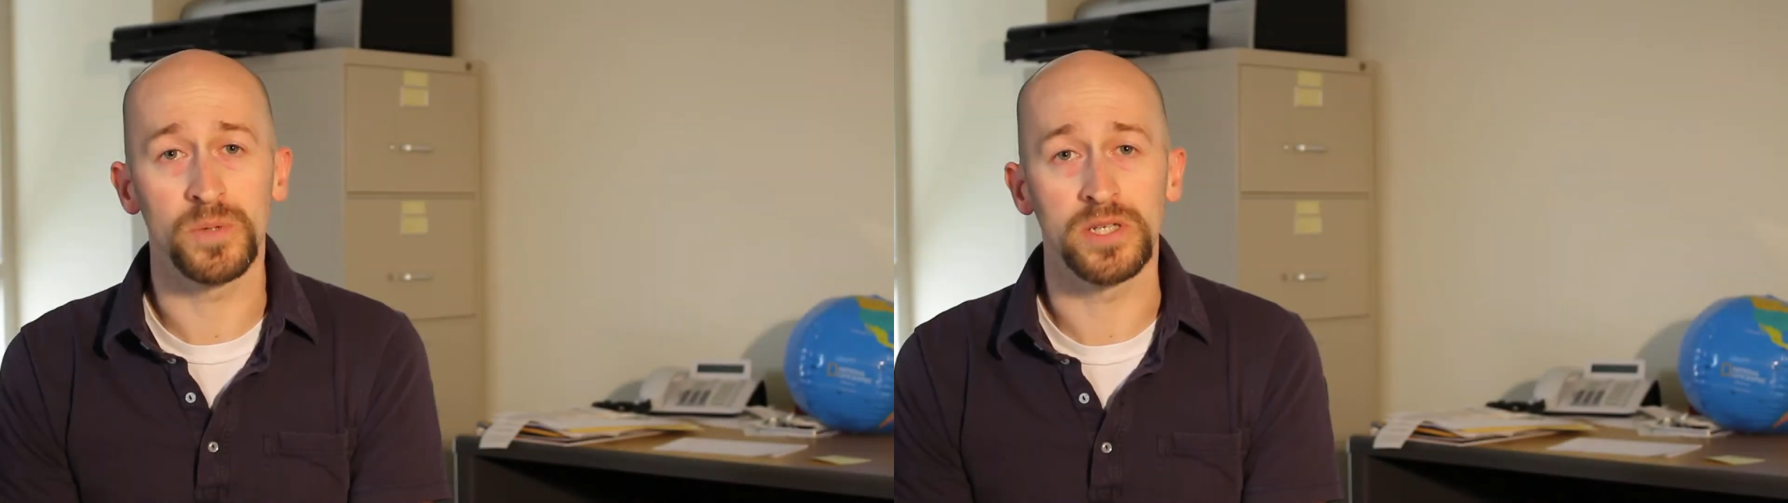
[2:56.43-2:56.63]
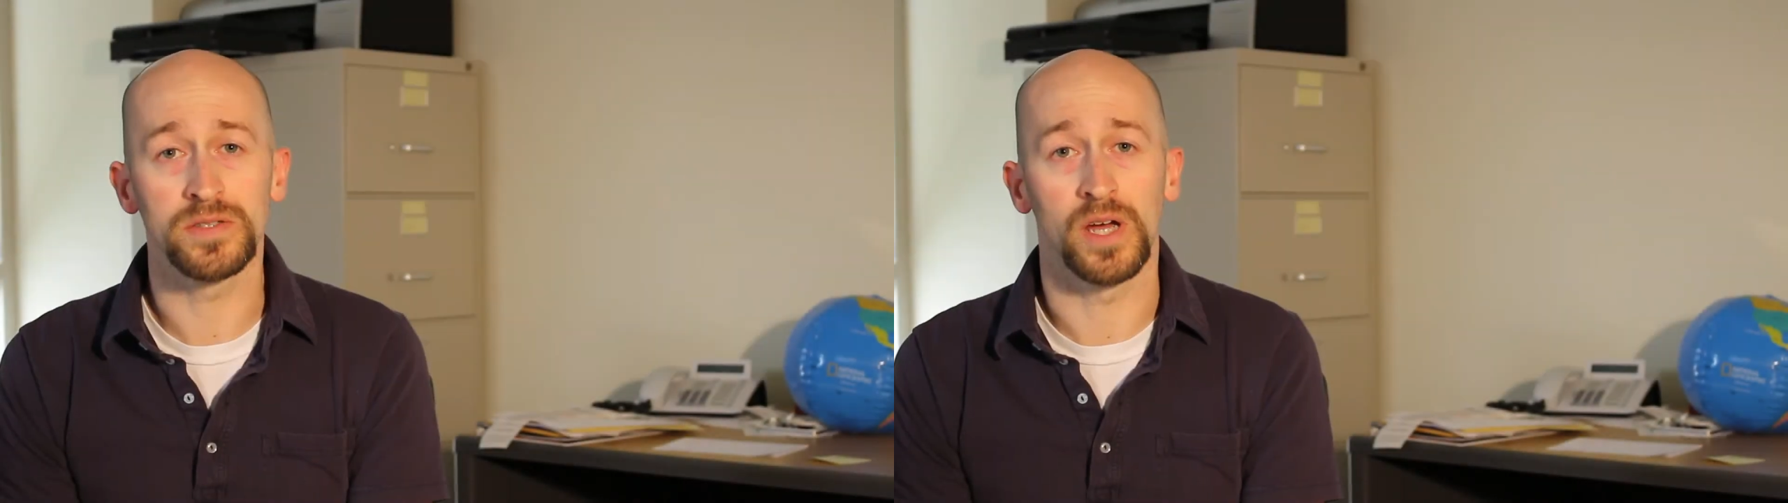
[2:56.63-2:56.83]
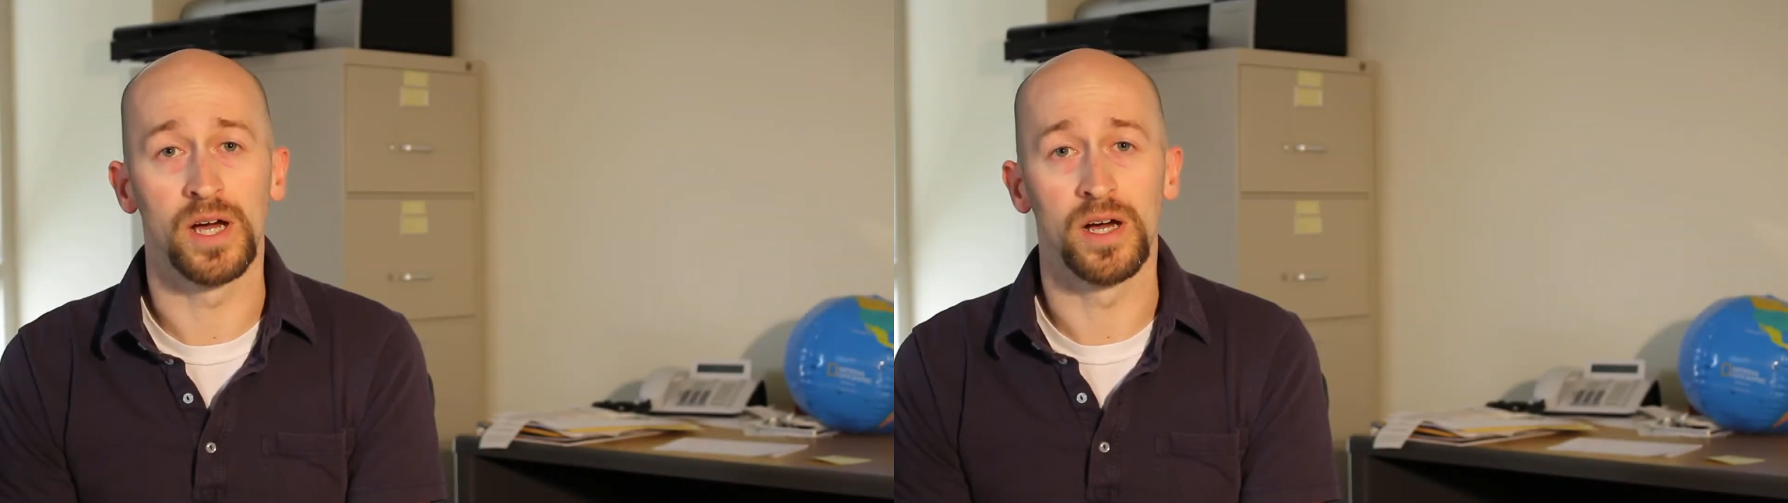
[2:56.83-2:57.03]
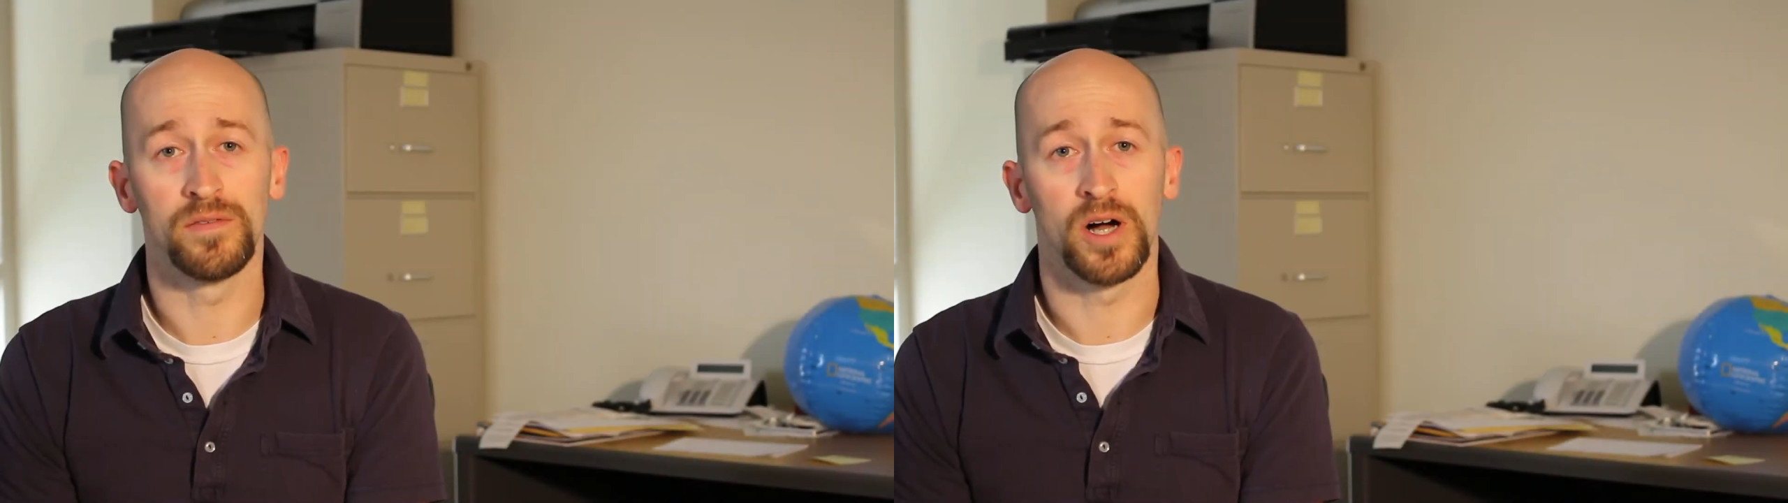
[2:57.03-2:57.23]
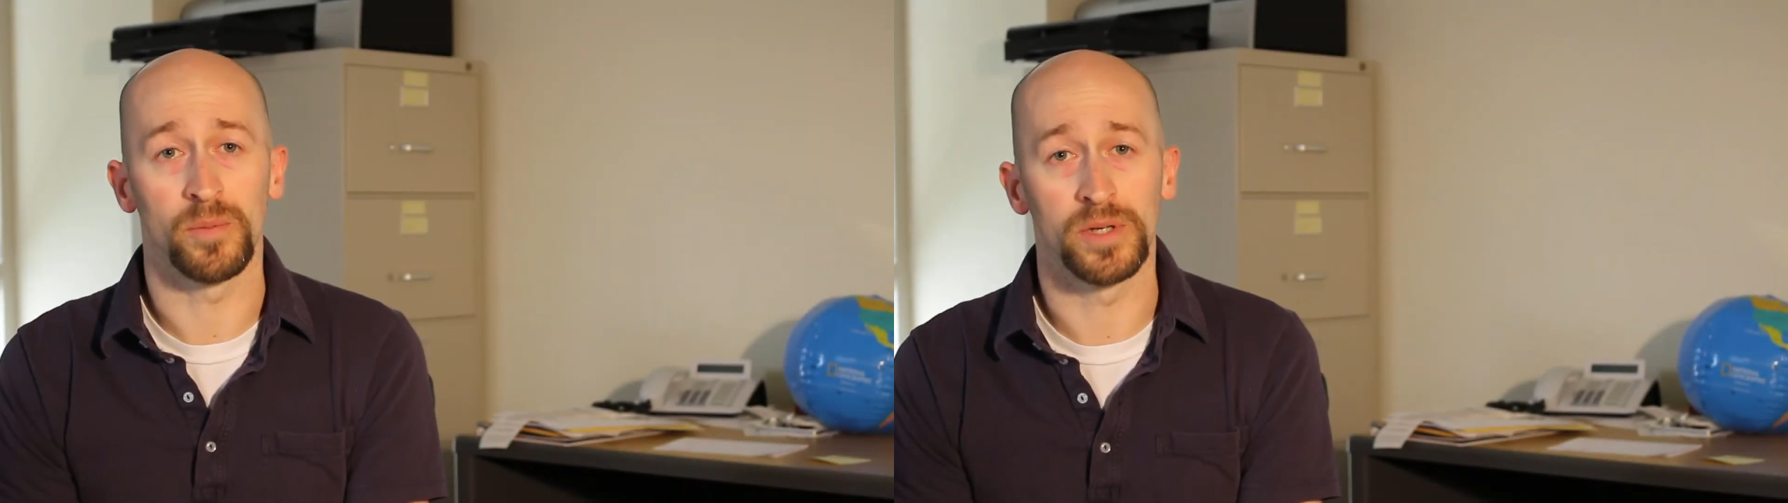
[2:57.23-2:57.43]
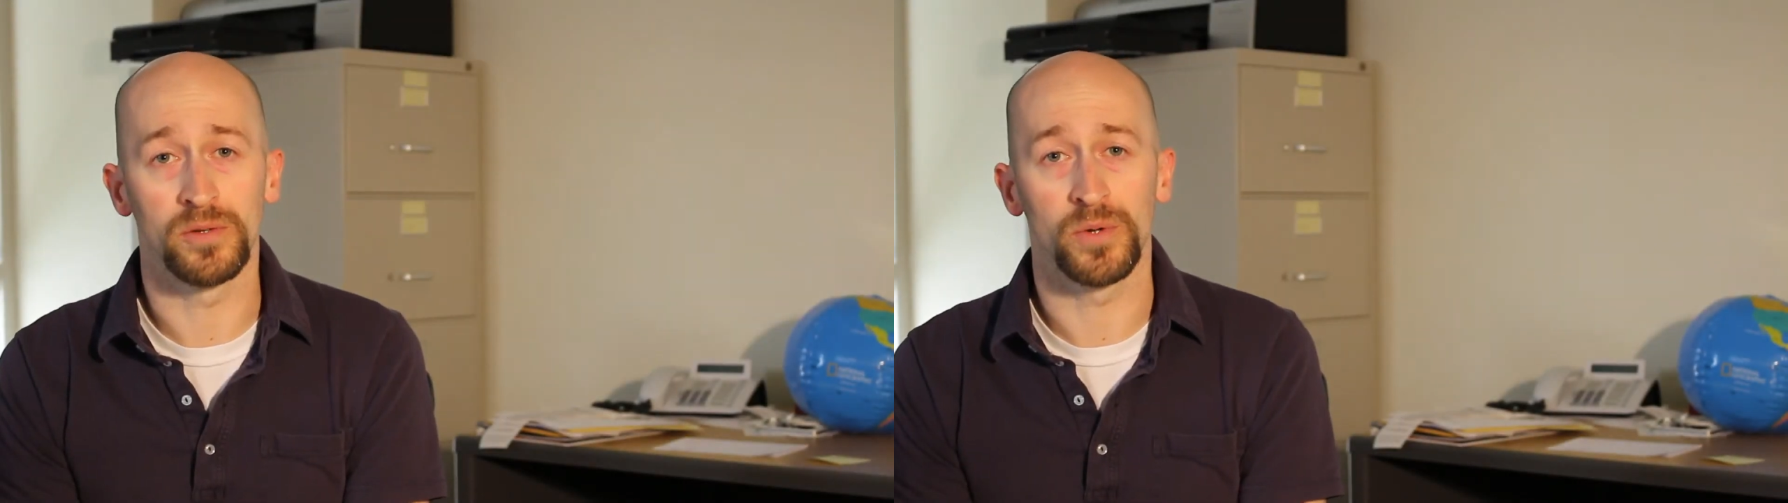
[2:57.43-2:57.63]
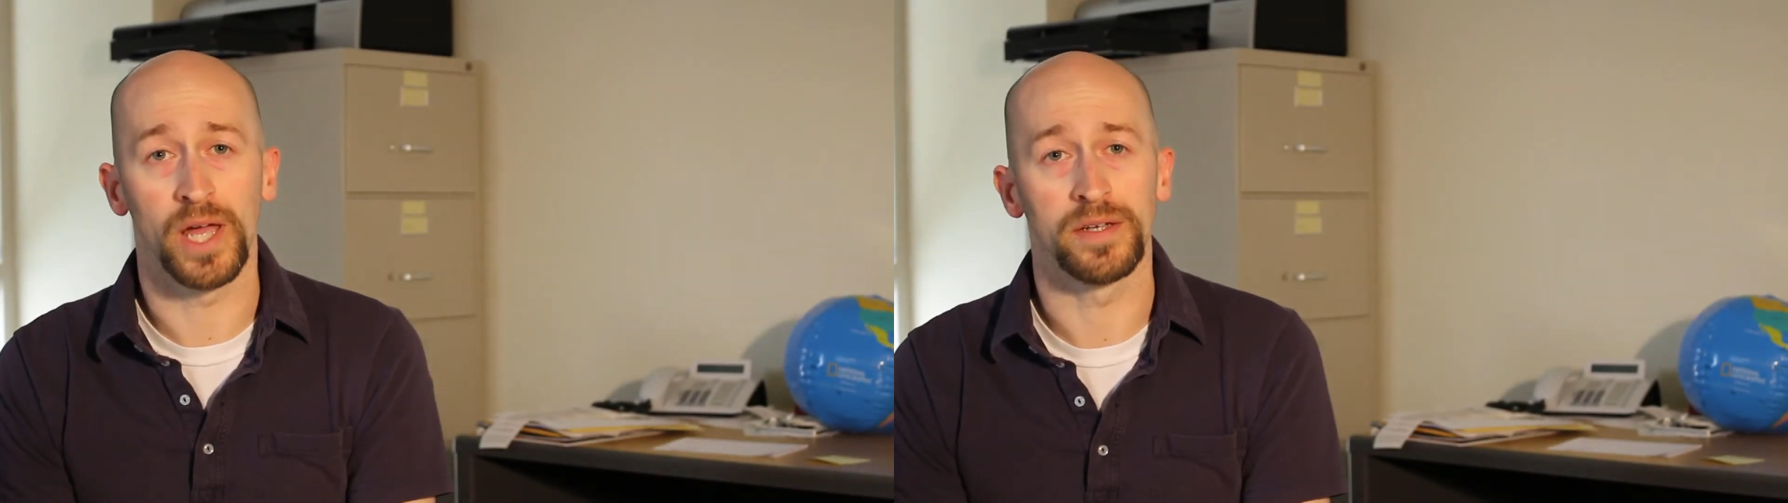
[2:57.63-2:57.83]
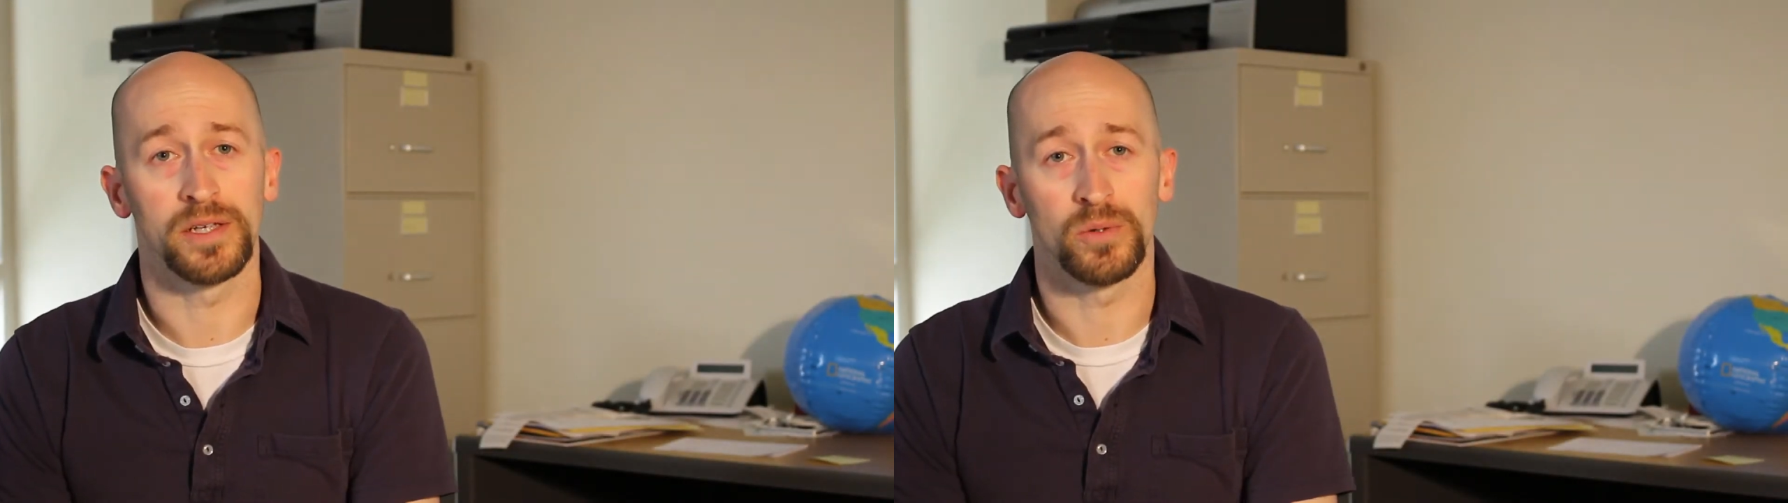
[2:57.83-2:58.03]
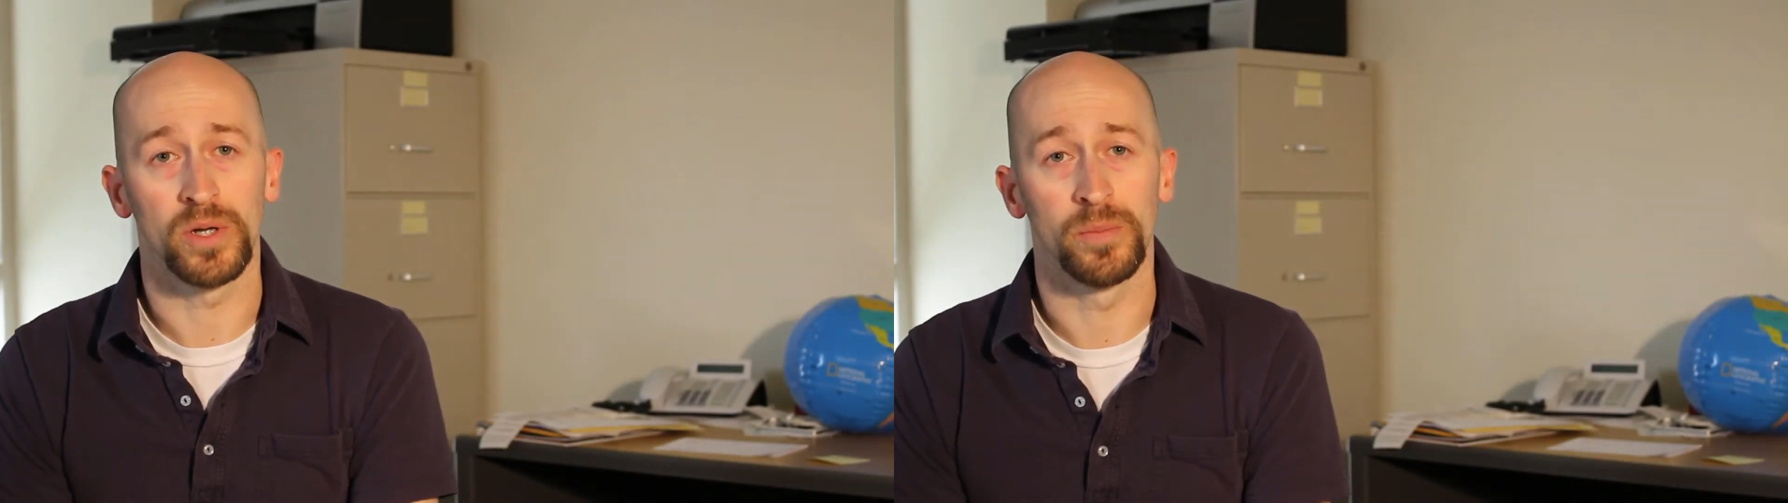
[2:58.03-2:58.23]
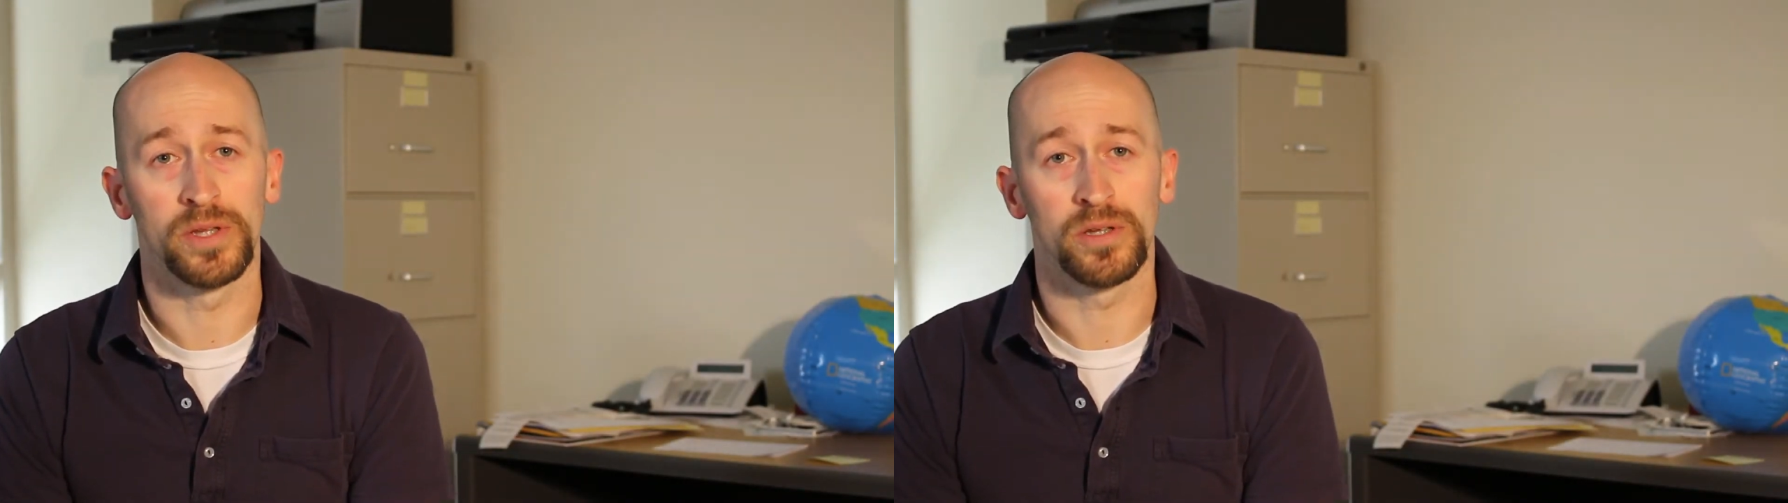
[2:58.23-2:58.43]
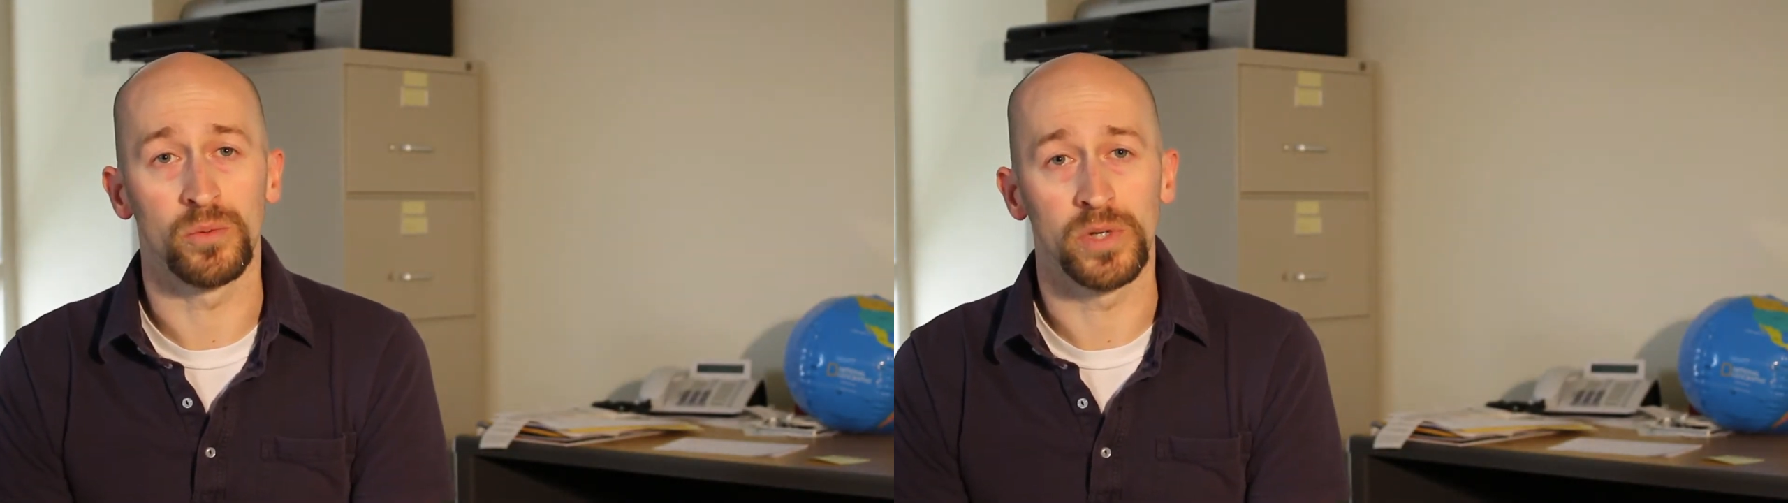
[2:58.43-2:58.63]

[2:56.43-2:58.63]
piece of augmented reality equipment that